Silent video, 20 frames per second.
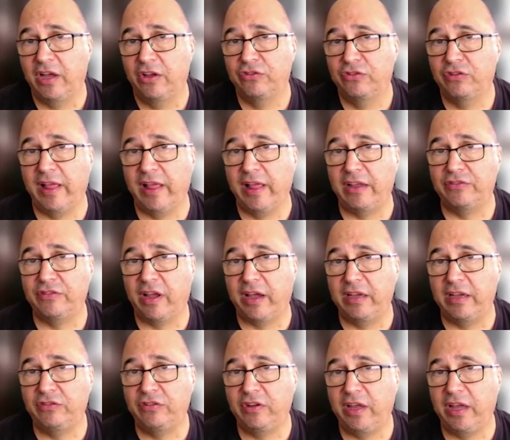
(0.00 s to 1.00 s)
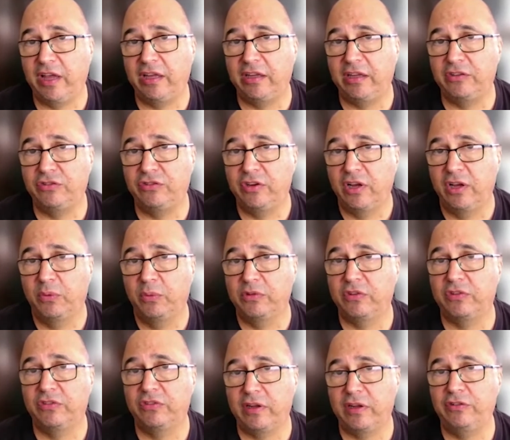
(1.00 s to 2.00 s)
So last ice age
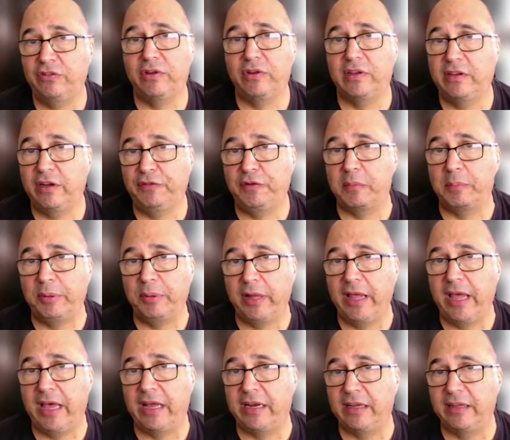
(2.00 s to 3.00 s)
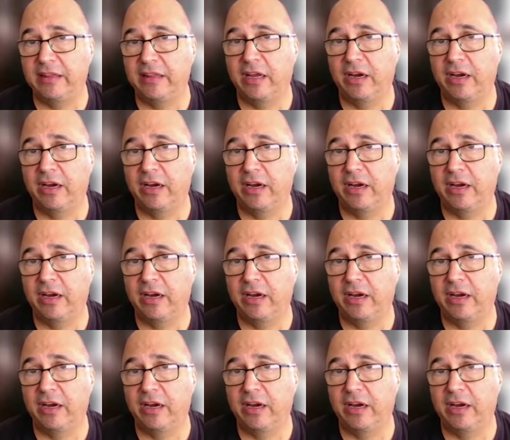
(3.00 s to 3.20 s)
was essentially a different planet.